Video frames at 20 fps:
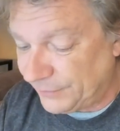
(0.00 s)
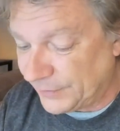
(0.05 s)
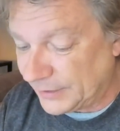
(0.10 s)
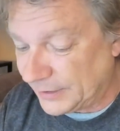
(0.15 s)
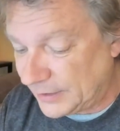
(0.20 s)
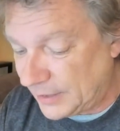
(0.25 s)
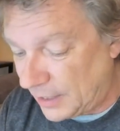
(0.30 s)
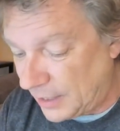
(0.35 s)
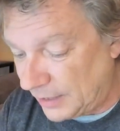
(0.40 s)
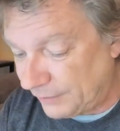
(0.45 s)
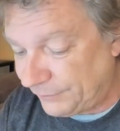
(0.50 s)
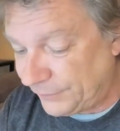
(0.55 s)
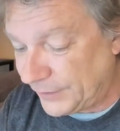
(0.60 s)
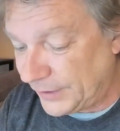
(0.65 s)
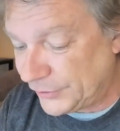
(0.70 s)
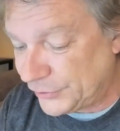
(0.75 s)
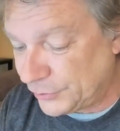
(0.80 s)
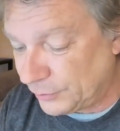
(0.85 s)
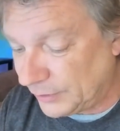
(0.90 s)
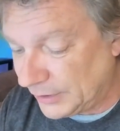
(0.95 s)
and
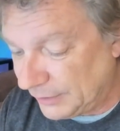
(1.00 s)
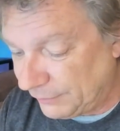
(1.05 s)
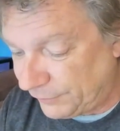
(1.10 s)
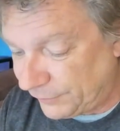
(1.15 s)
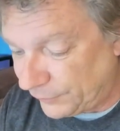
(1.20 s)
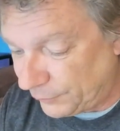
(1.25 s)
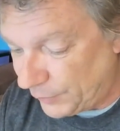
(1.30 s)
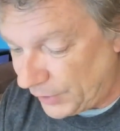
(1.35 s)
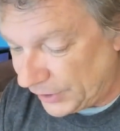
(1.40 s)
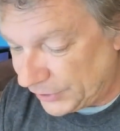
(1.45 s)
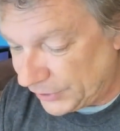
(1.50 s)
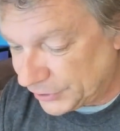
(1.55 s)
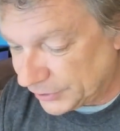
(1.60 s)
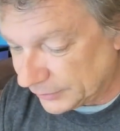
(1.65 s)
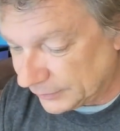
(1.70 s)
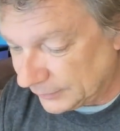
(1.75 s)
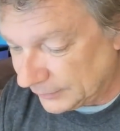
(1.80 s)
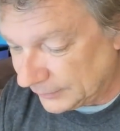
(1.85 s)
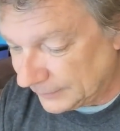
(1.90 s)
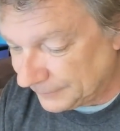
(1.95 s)
confidential
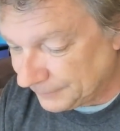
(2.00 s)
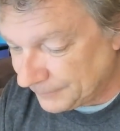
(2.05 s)
information.